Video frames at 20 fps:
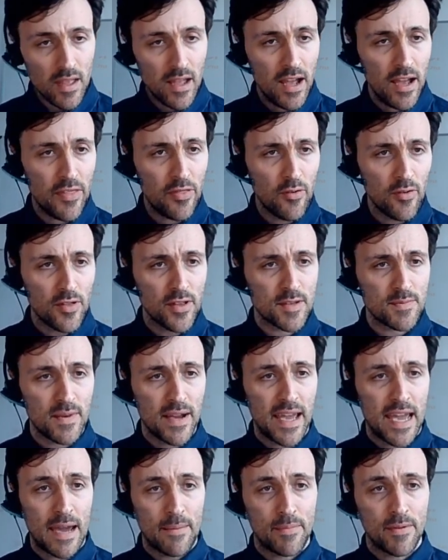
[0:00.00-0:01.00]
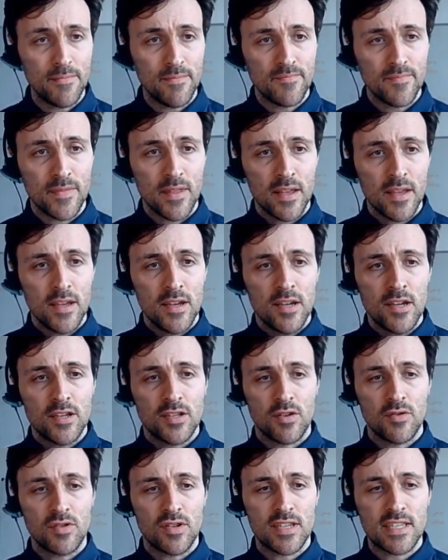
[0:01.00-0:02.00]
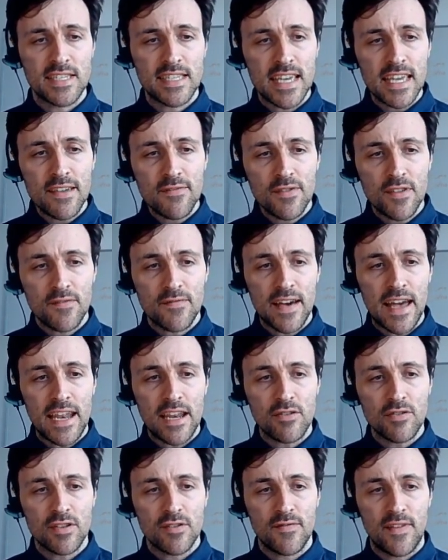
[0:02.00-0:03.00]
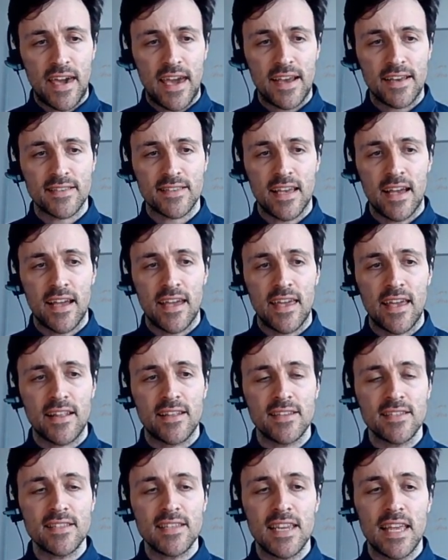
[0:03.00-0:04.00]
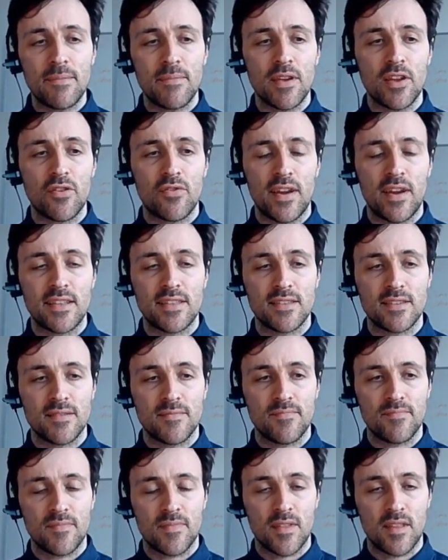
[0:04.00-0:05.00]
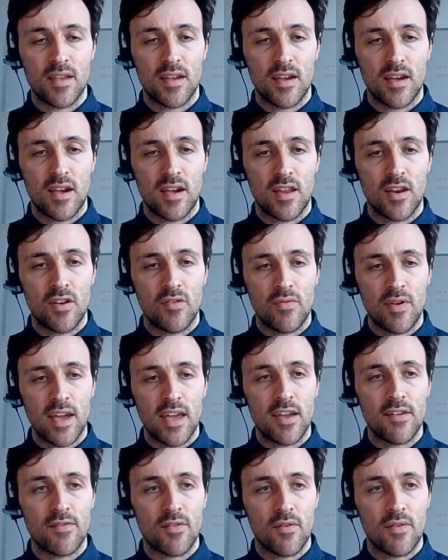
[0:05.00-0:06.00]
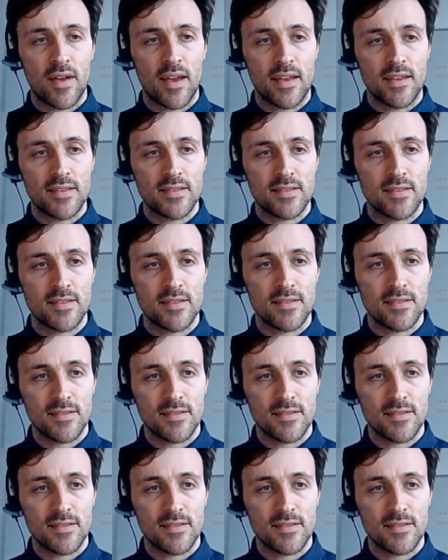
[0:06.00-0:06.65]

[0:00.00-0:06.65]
I thought this might happen. So to save the values of x, I, it doesn't let me create an array of arrays.